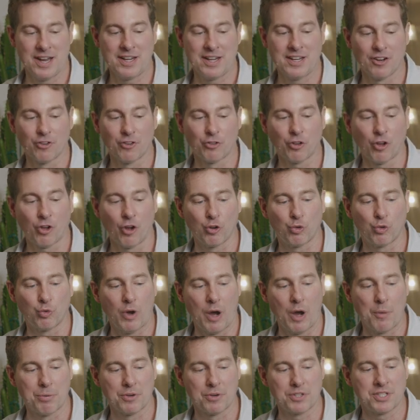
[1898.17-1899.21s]
10 years ago,
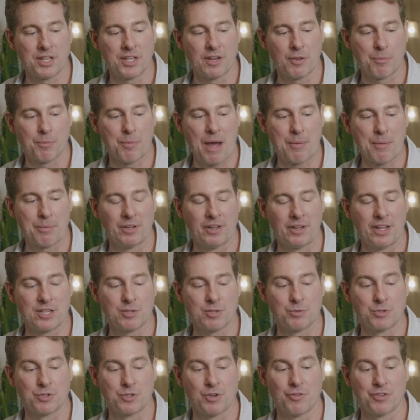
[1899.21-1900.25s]
12% of the
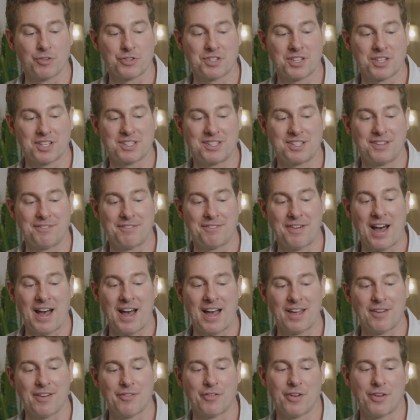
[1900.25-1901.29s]
population was over
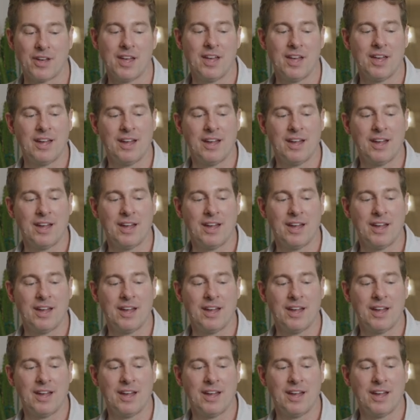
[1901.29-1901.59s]
65.